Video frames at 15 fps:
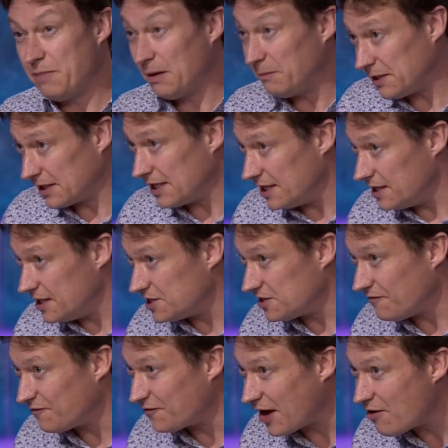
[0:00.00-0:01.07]
publicly at
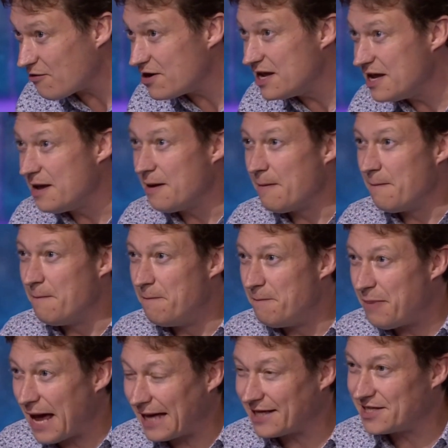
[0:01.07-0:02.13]
least, a very
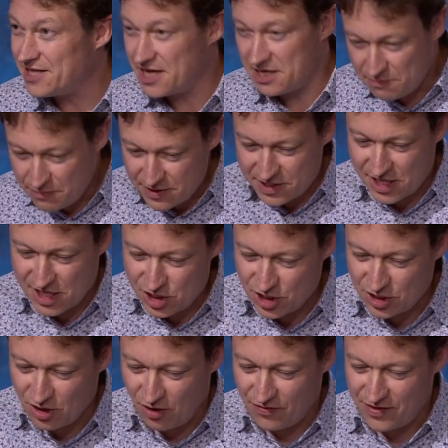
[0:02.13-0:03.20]
backseat
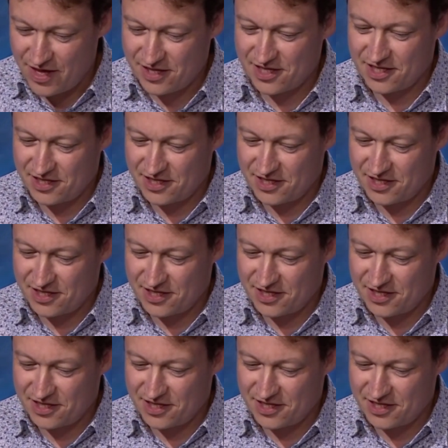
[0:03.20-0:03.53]
position on this.